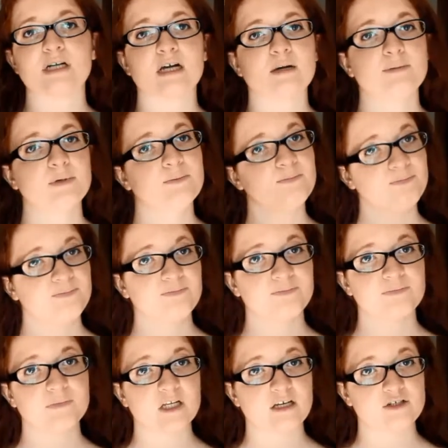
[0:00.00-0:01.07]
it up
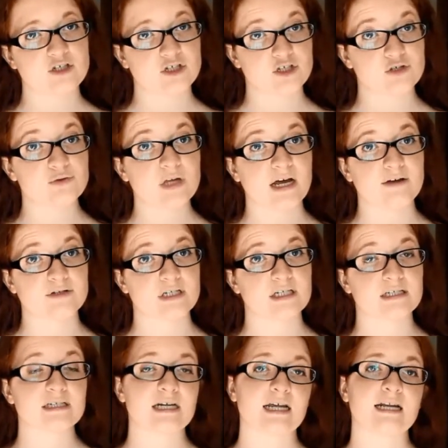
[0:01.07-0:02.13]
to
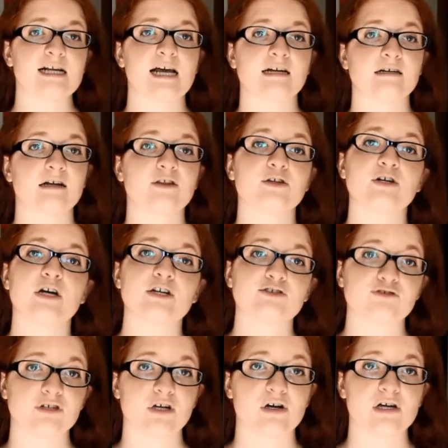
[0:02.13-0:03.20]
$2,000 and add another
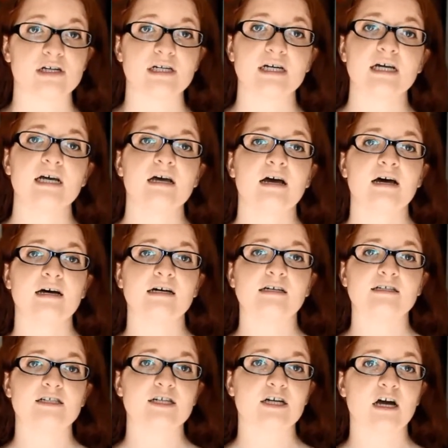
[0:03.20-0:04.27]
$100 on
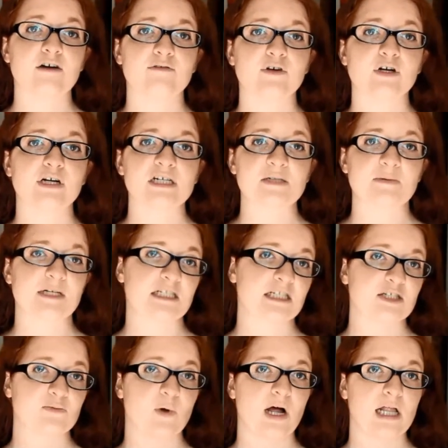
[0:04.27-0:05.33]
to cover
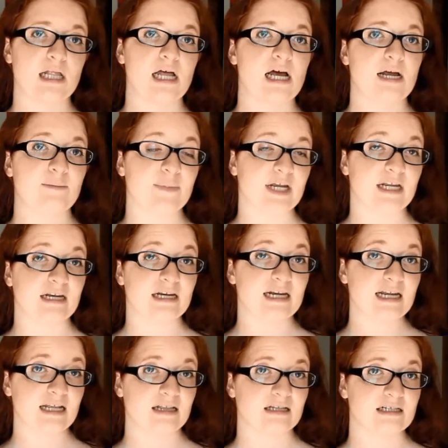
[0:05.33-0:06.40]
expenses while I'm in
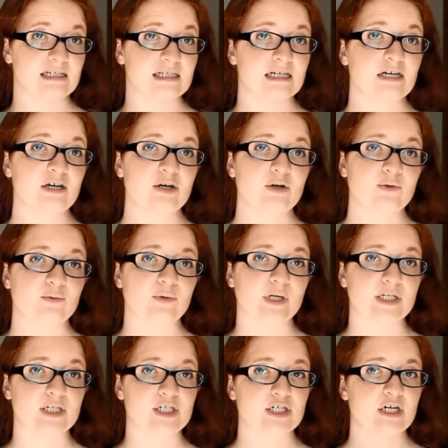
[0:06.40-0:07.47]
England,
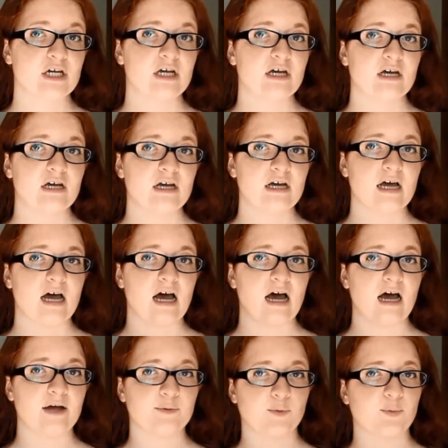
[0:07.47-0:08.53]
which
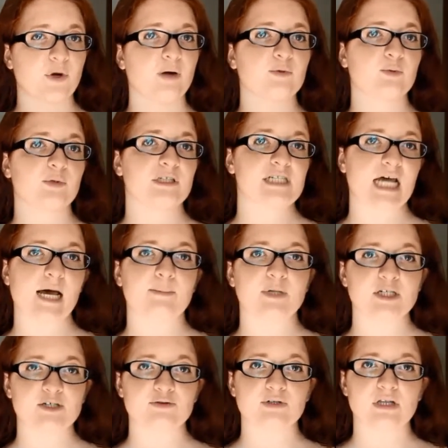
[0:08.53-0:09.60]
I will probably tap
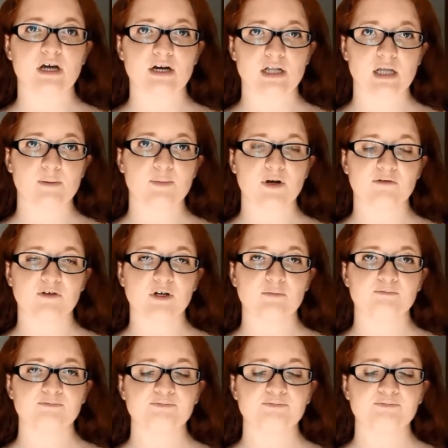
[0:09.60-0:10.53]
into a lot of that buffer.